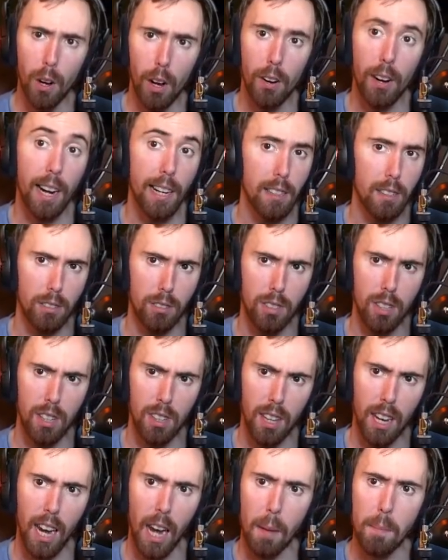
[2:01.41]
I like to see
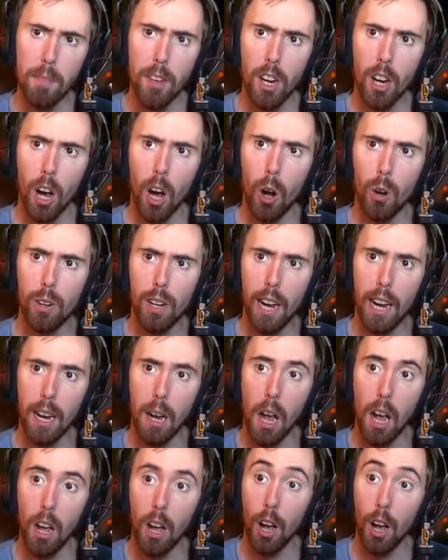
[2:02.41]
that. Okay.